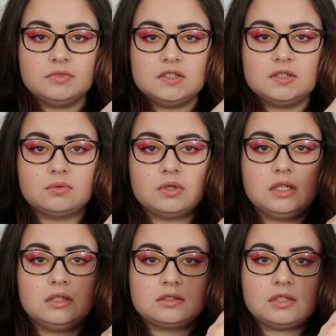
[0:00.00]
This is what
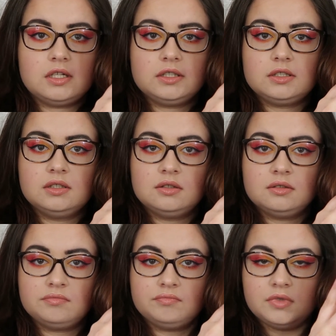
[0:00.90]
it looks like.
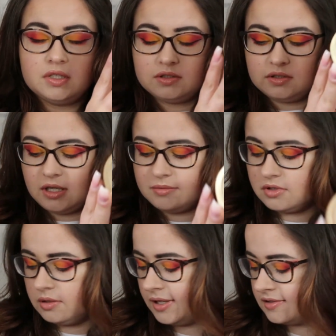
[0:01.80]
It's
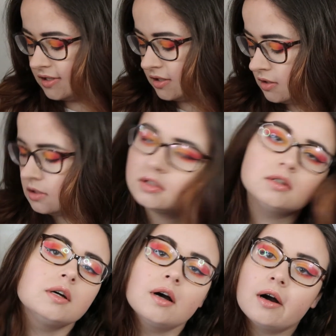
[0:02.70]
absolutely amazing.
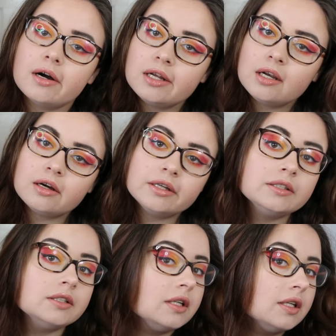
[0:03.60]

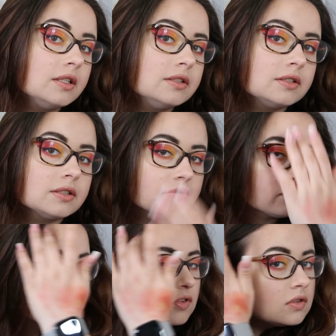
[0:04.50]
Highlight is
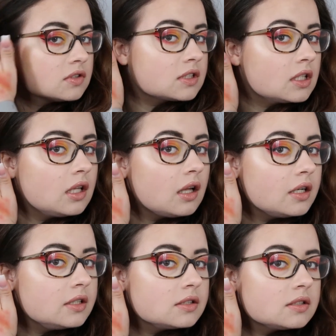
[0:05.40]
Revlon Skin
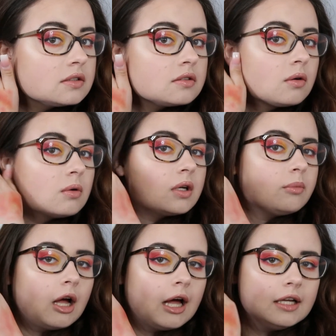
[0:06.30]
Lights. Oh, look
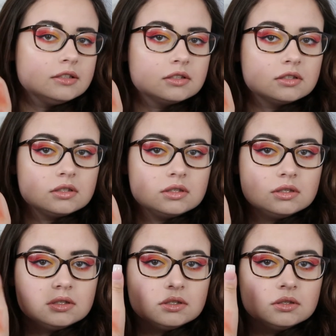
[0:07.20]
at my hand.
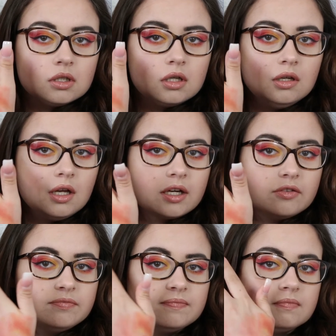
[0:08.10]
I look like
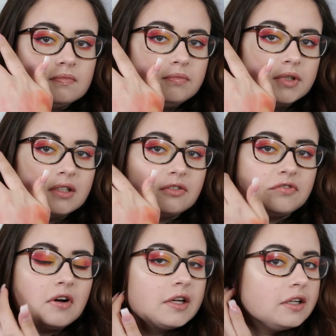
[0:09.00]
I've been in a
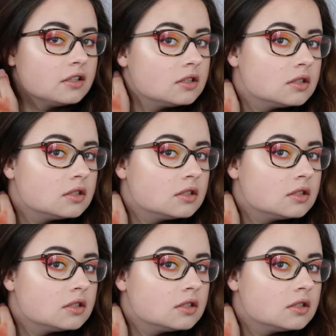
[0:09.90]
fight.